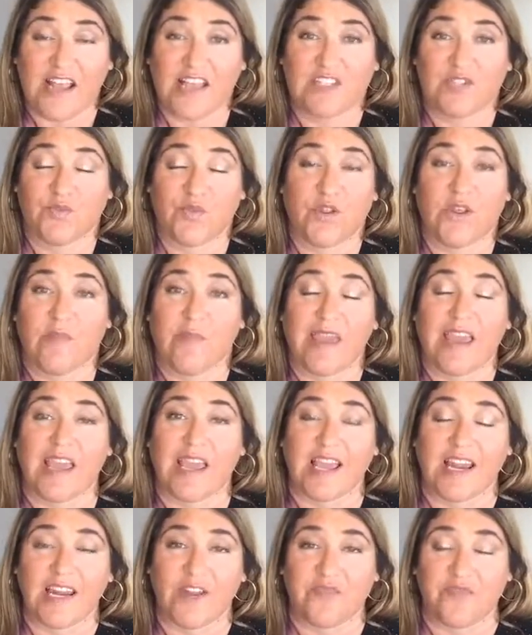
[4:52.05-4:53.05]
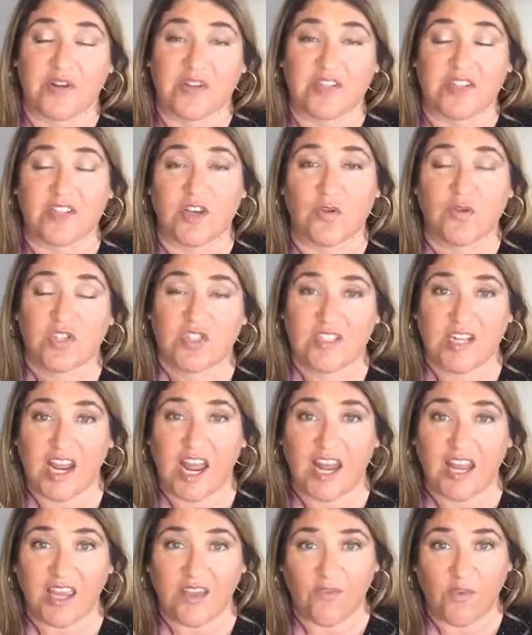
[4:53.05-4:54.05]
it's really making a difference. So just to
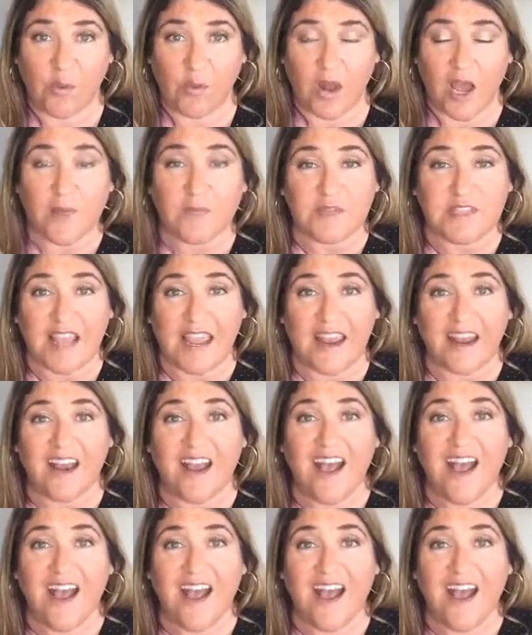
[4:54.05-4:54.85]
kind of give you an update,